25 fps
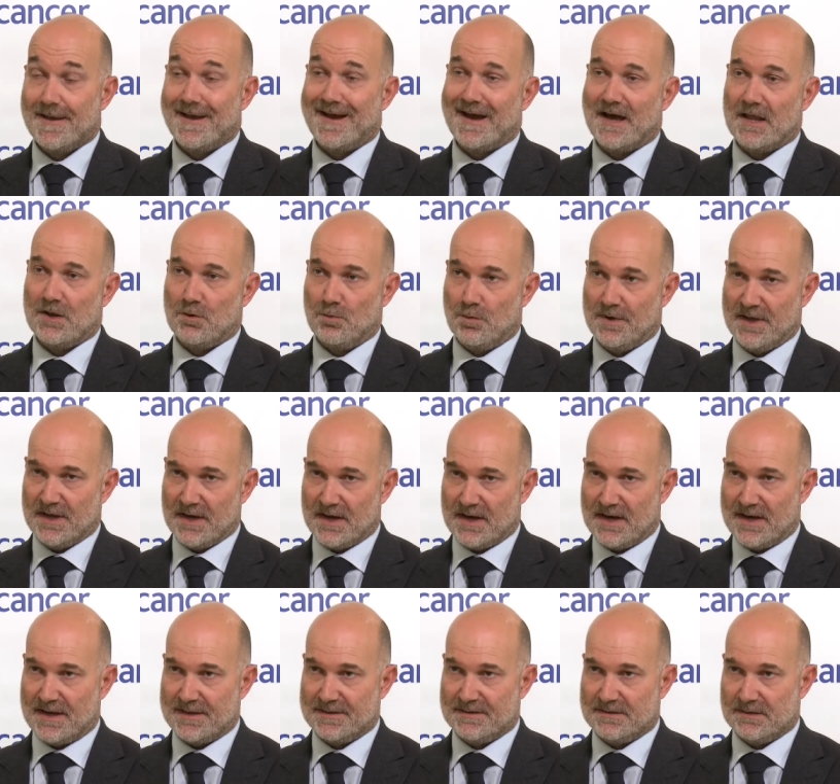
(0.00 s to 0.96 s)
and we
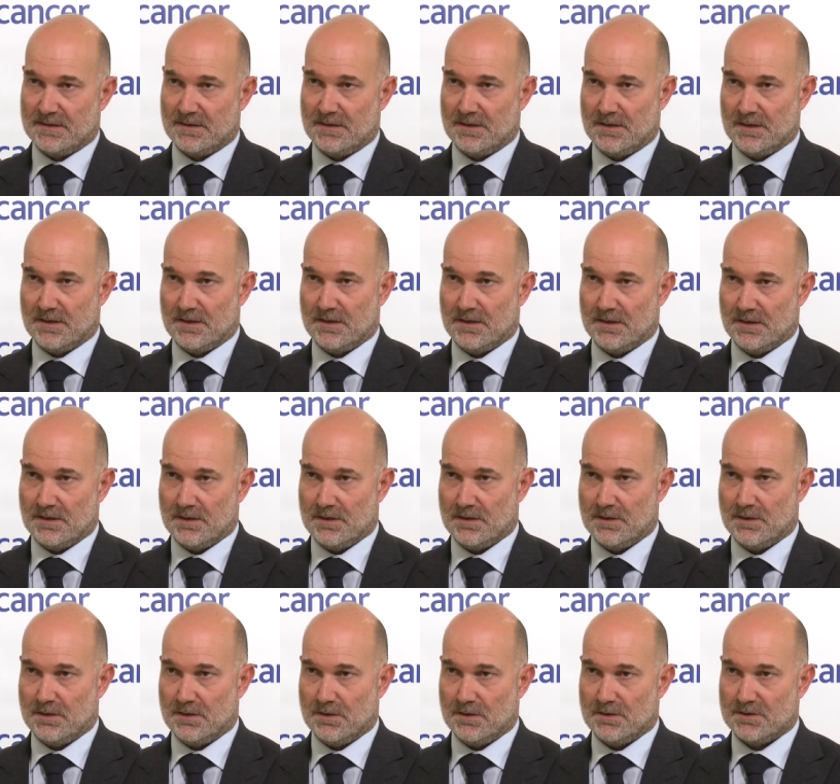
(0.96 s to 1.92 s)
had uh,
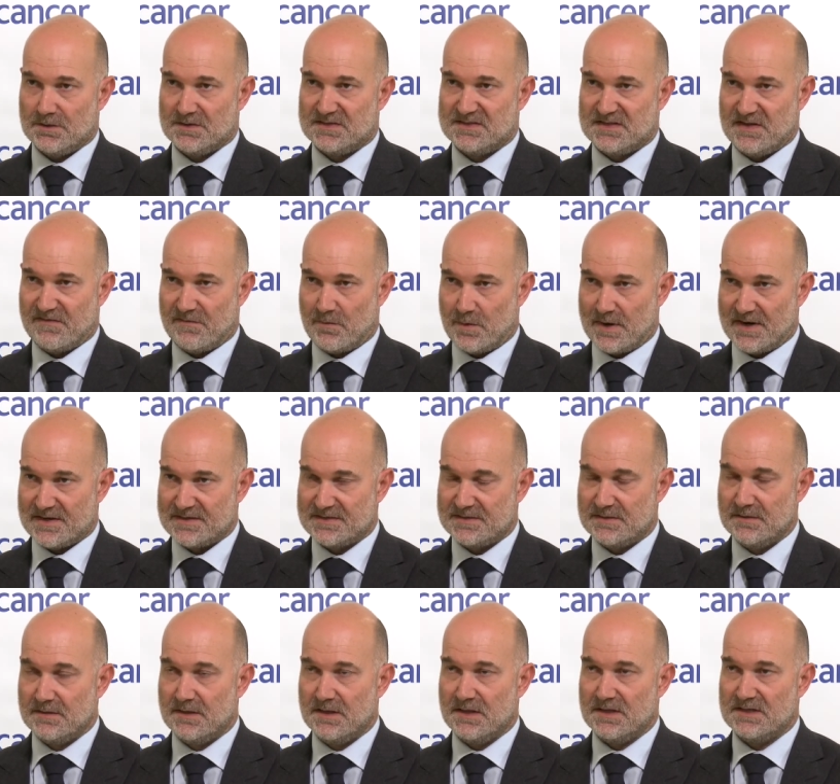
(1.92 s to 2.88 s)
uh, several
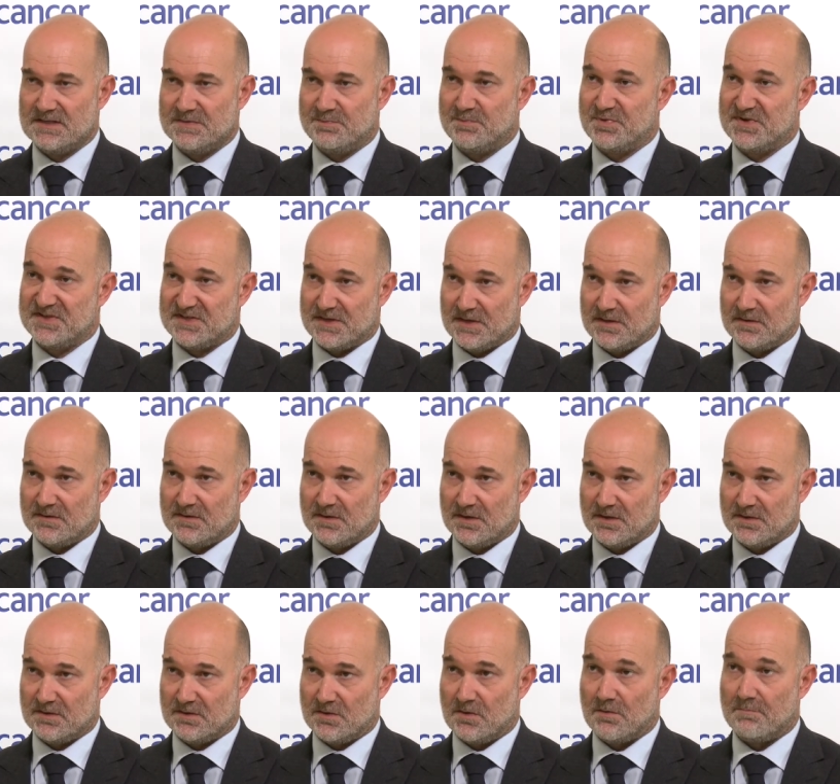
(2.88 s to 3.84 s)
studies
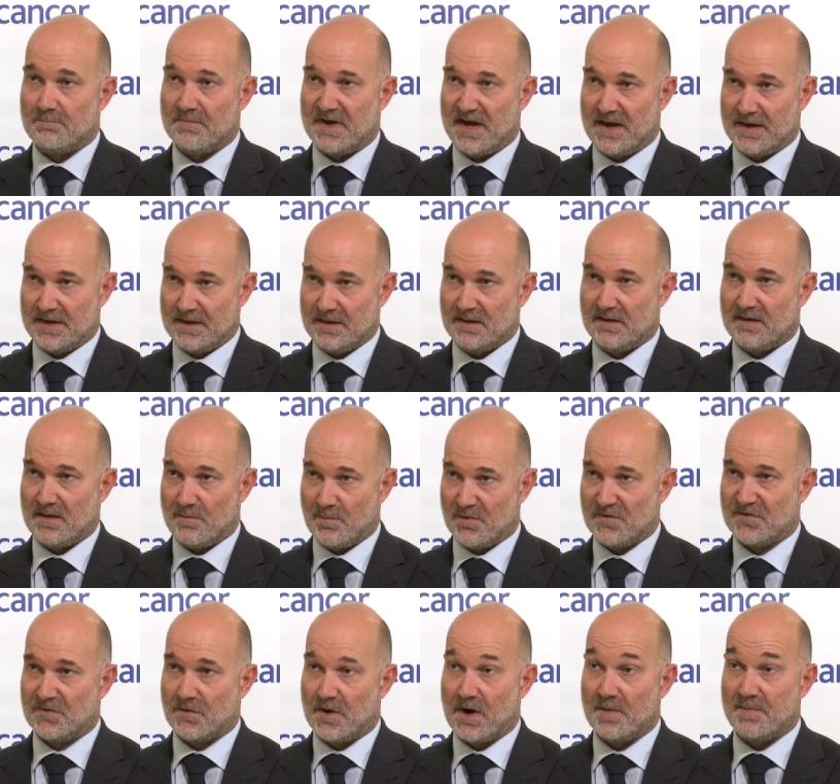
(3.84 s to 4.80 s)
presented combining
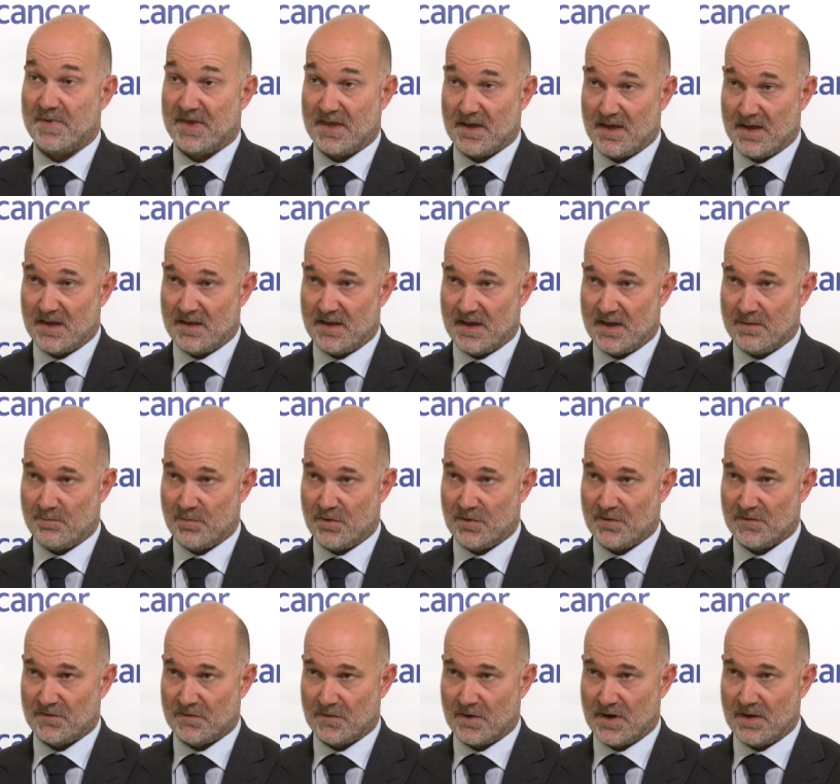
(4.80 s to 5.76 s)
chemotherapy and
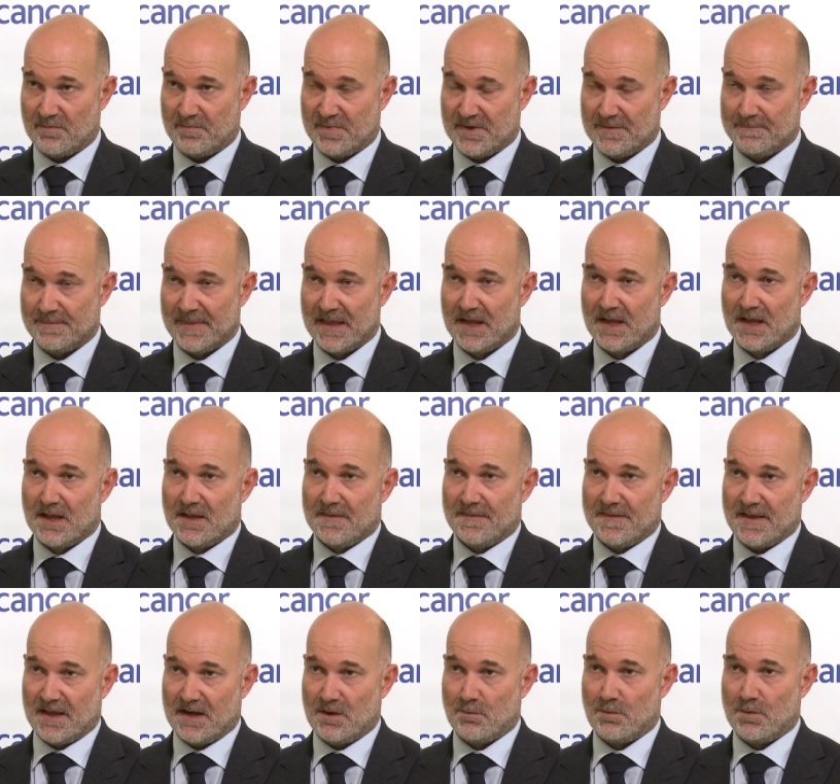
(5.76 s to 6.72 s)
immunotherapy
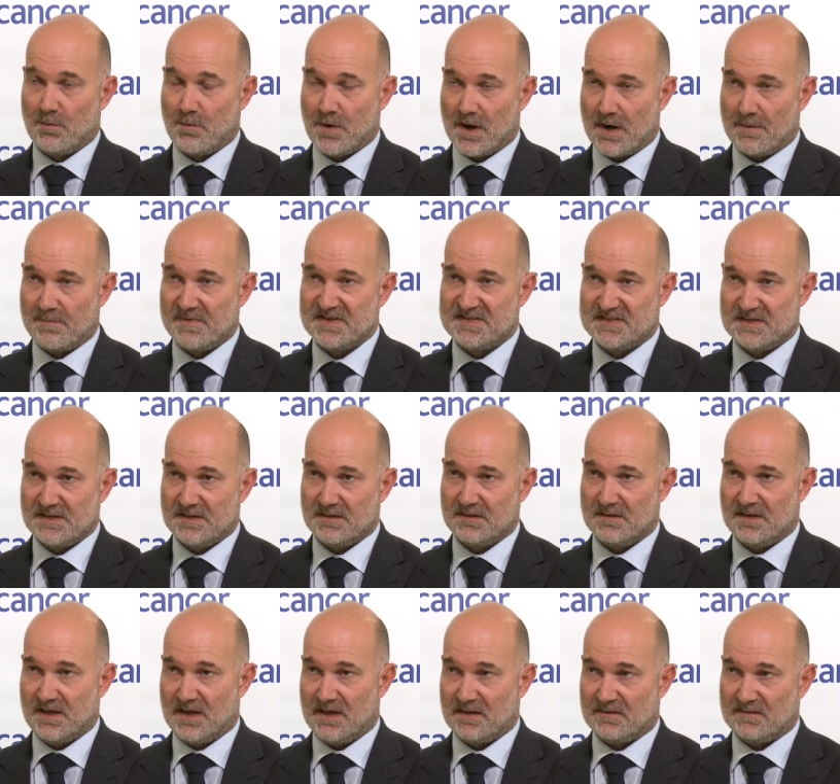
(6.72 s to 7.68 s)
then we were
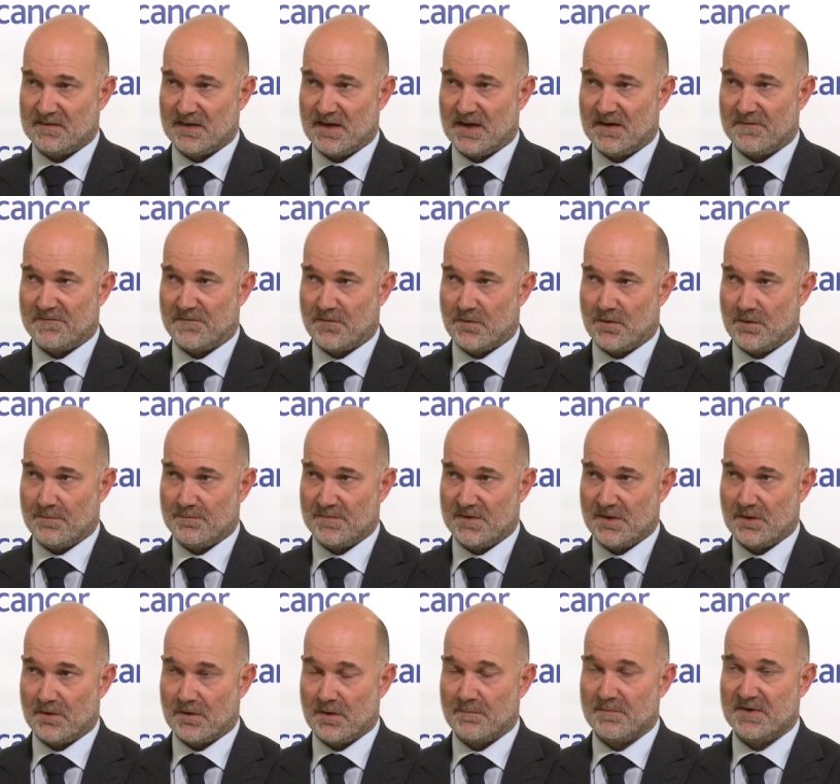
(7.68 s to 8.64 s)
missing data from
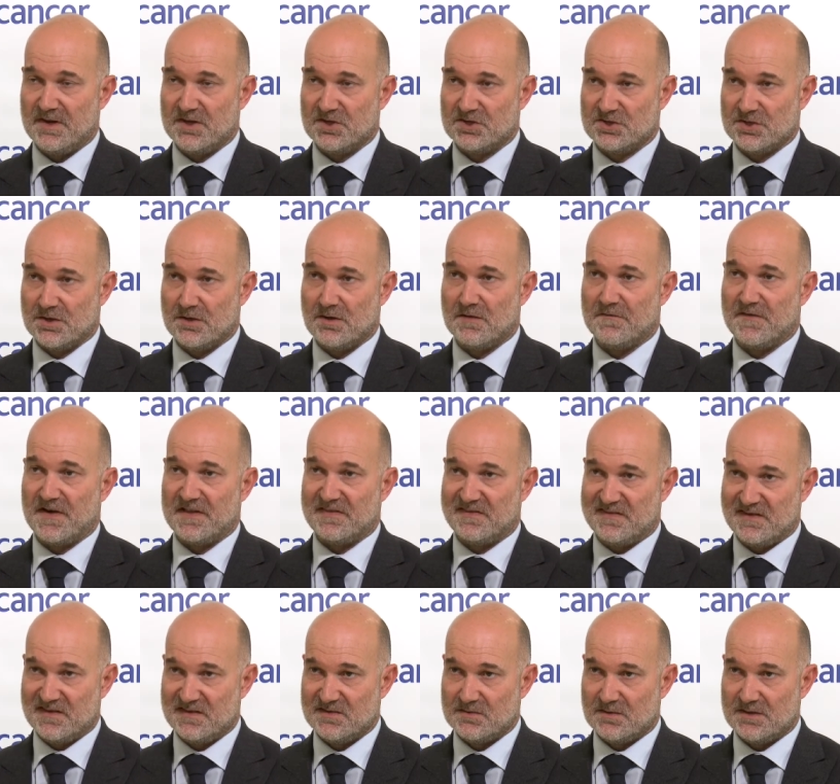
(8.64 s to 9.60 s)
the combination of
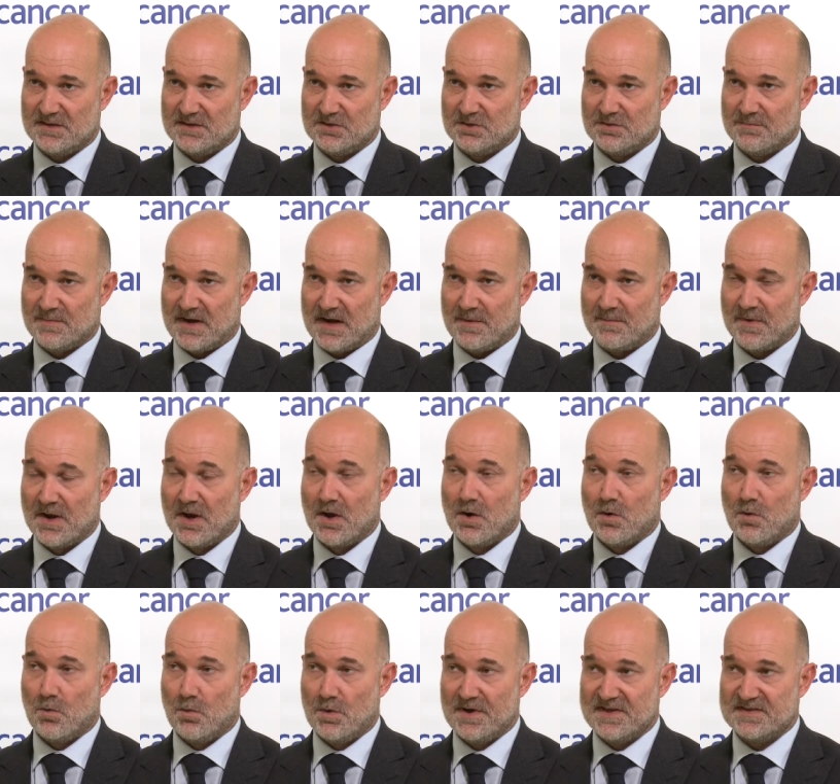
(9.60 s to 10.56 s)

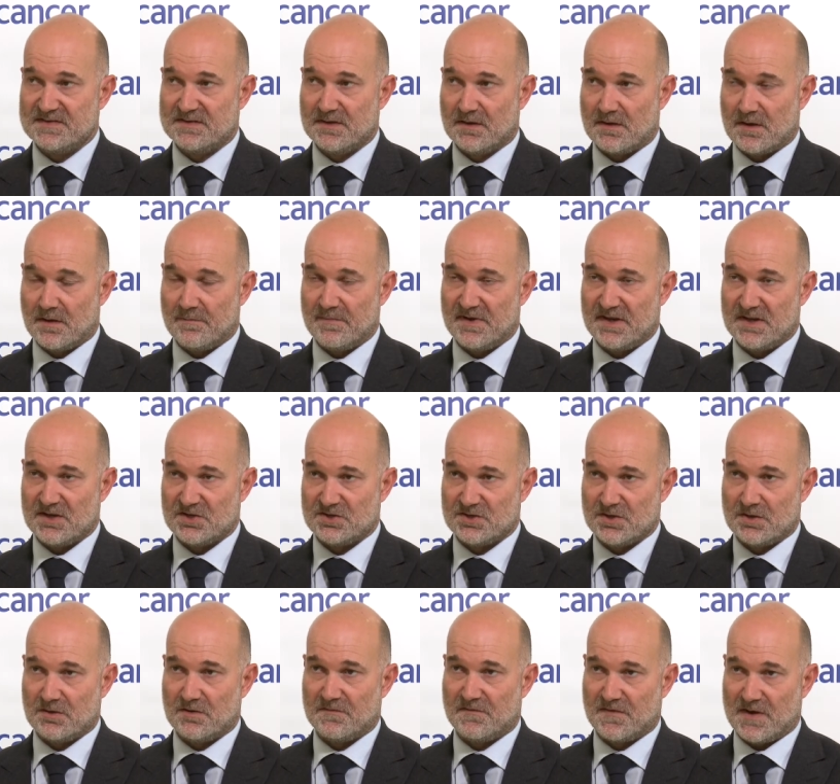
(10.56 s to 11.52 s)
atezolizumab with the
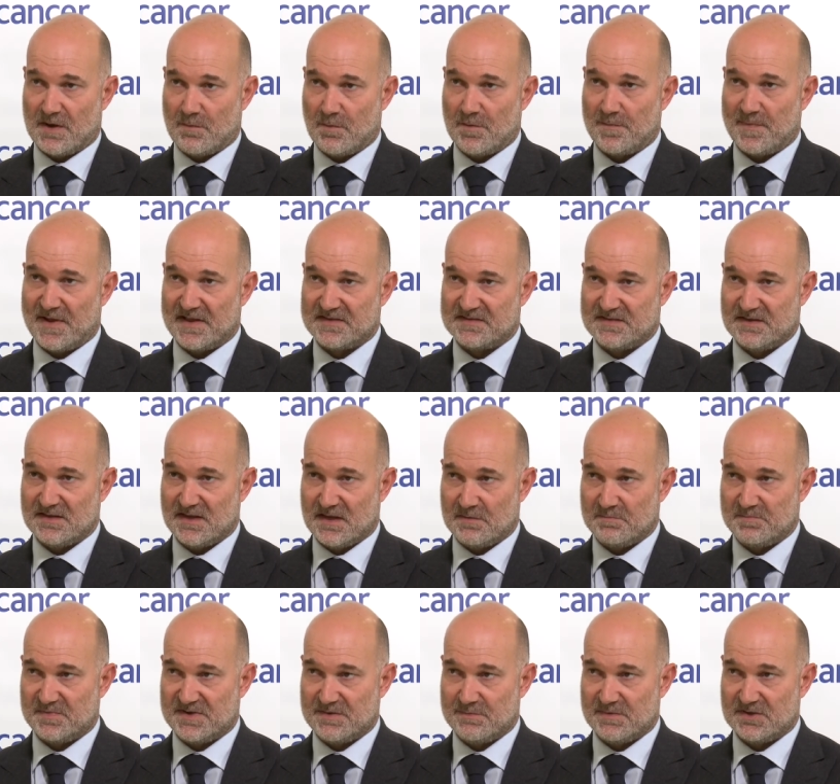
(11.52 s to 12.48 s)
combination of carboplatin
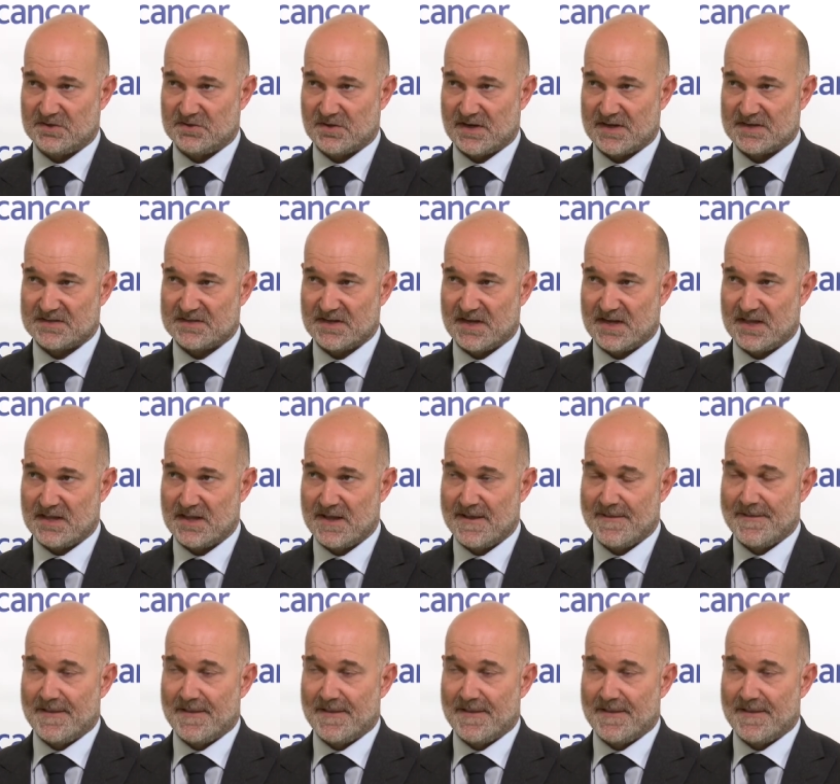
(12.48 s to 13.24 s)
and pemetrexed,